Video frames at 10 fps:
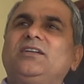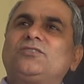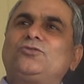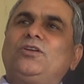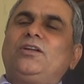
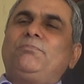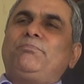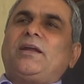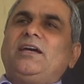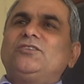so the
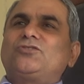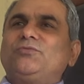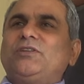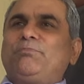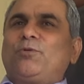price
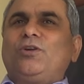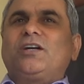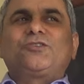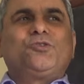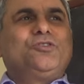of the
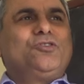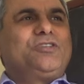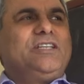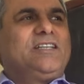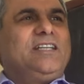product could
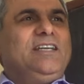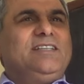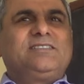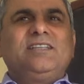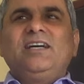not
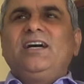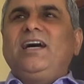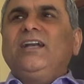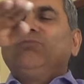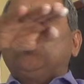increase,
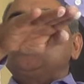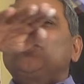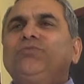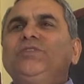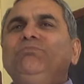and most
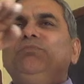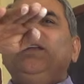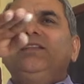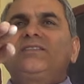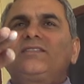of the
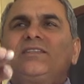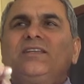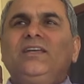mills